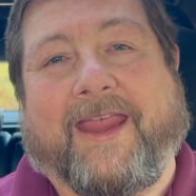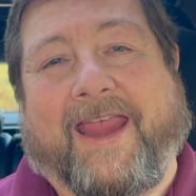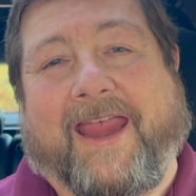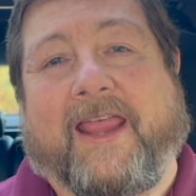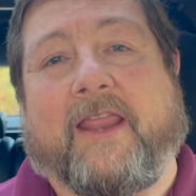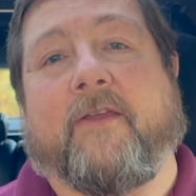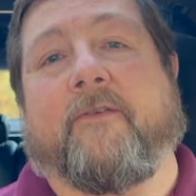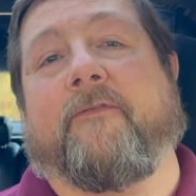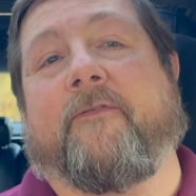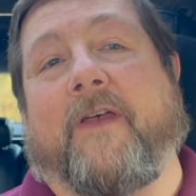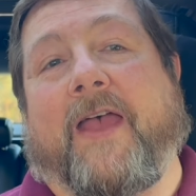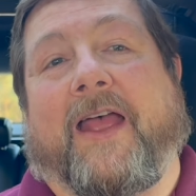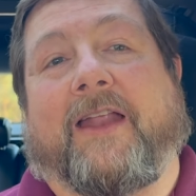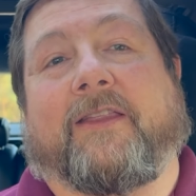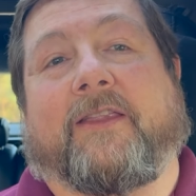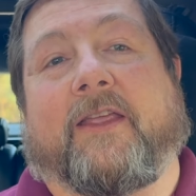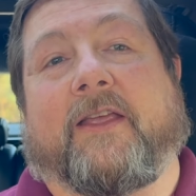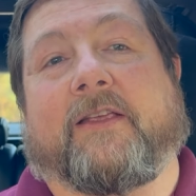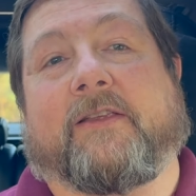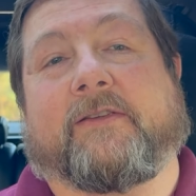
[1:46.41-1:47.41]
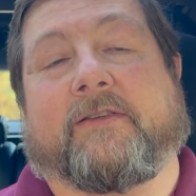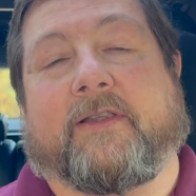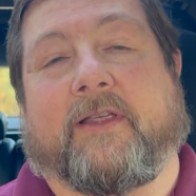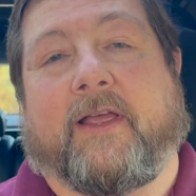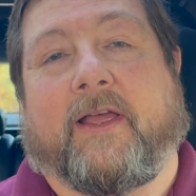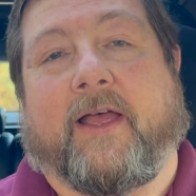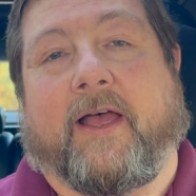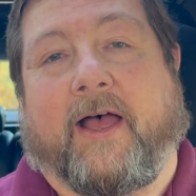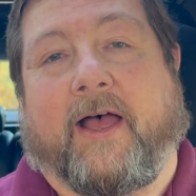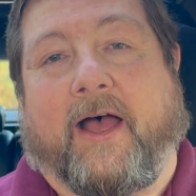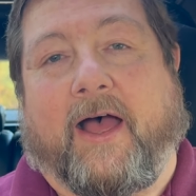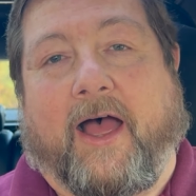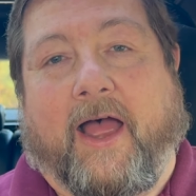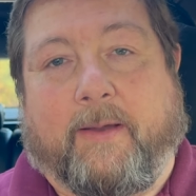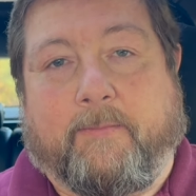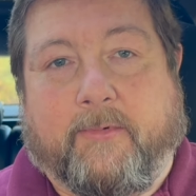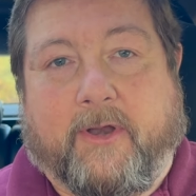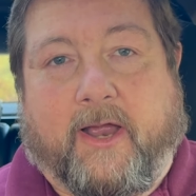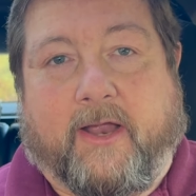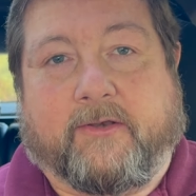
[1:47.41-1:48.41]
And the fact is,
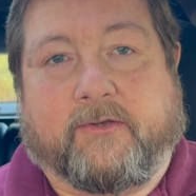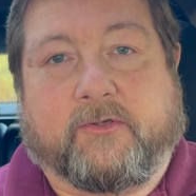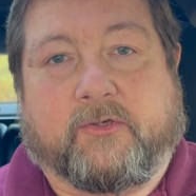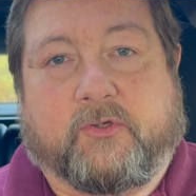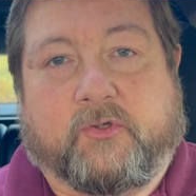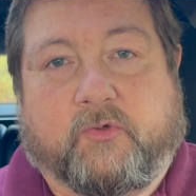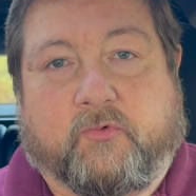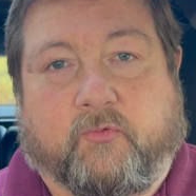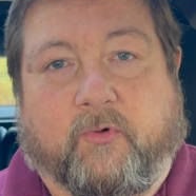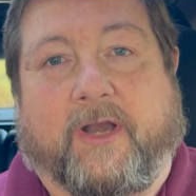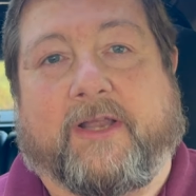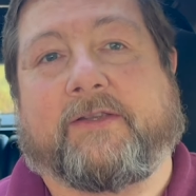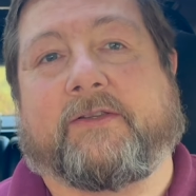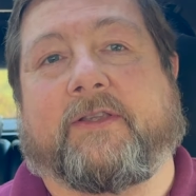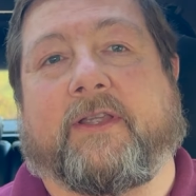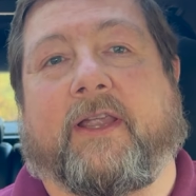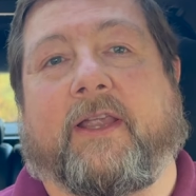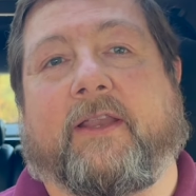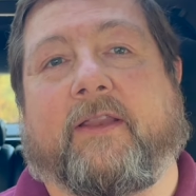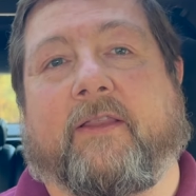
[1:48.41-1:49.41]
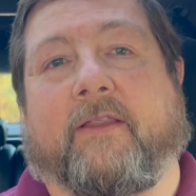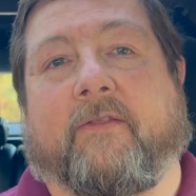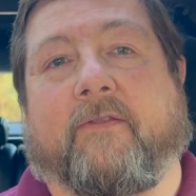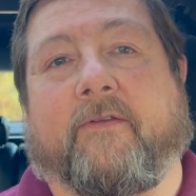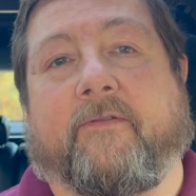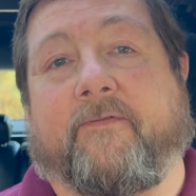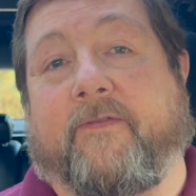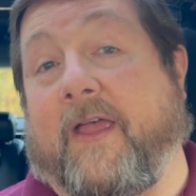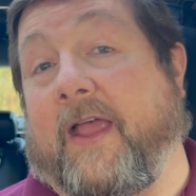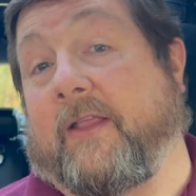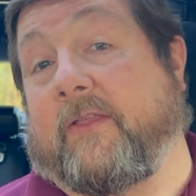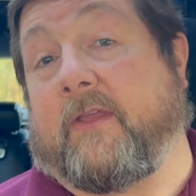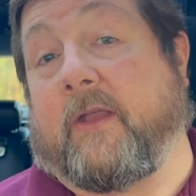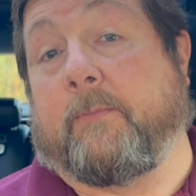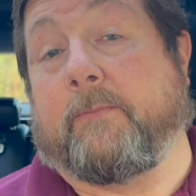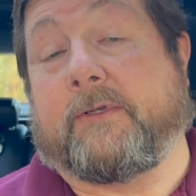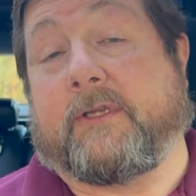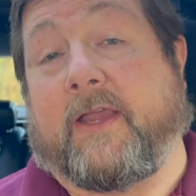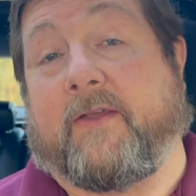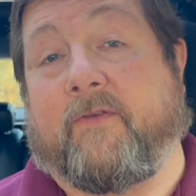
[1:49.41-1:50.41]
I'm not stressing the fact that
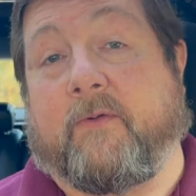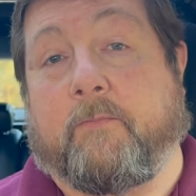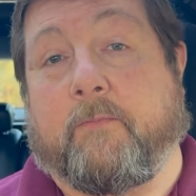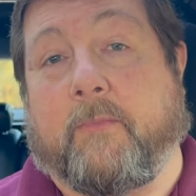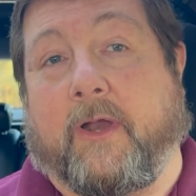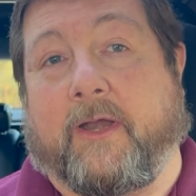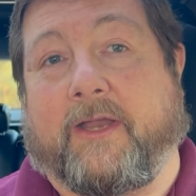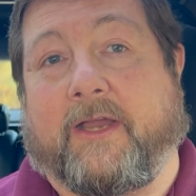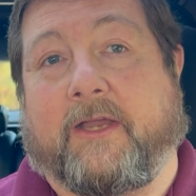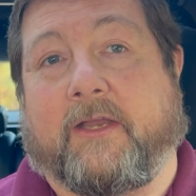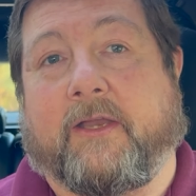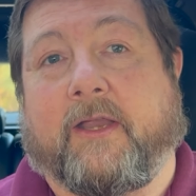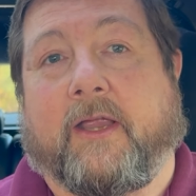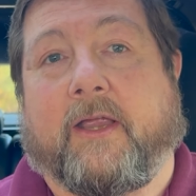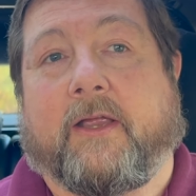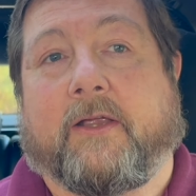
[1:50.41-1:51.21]
I'm saving money